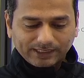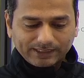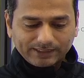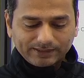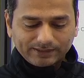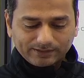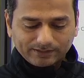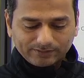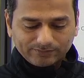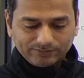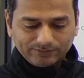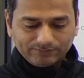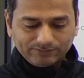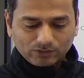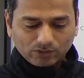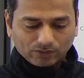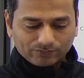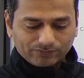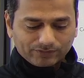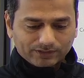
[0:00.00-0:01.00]
right? We
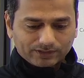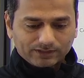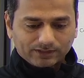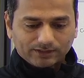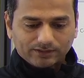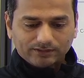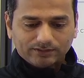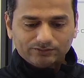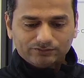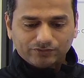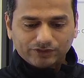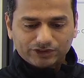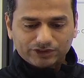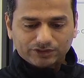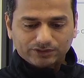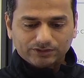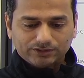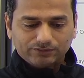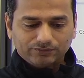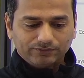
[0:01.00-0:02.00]
will configure the
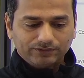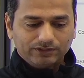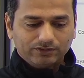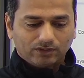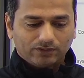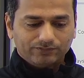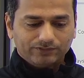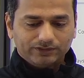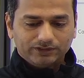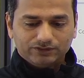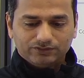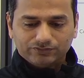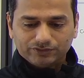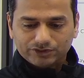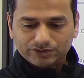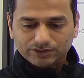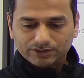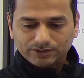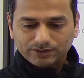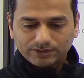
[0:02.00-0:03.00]
switch. We will configure the
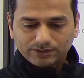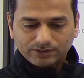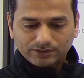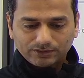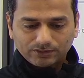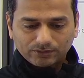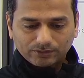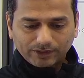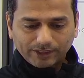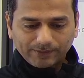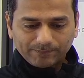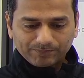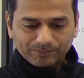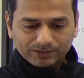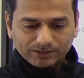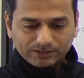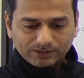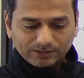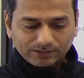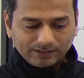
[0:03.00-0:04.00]
switch. Okay.
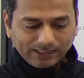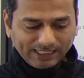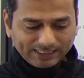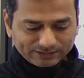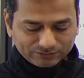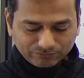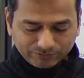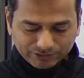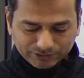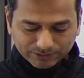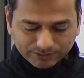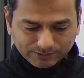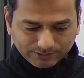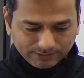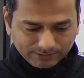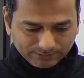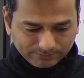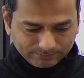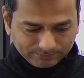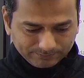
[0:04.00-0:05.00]
LAN switch,
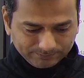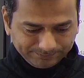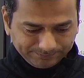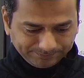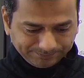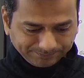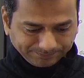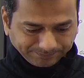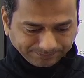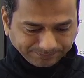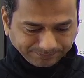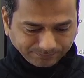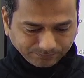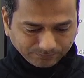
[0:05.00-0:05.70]
um,